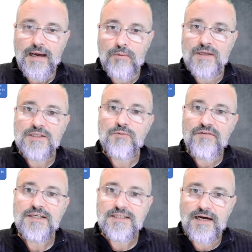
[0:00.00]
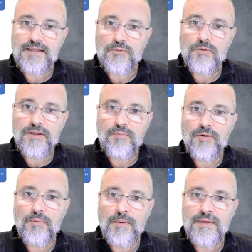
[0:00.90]
And once we've decided what the
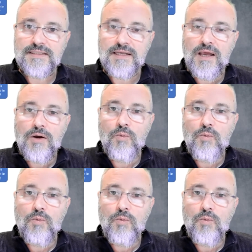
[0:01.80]
problem is,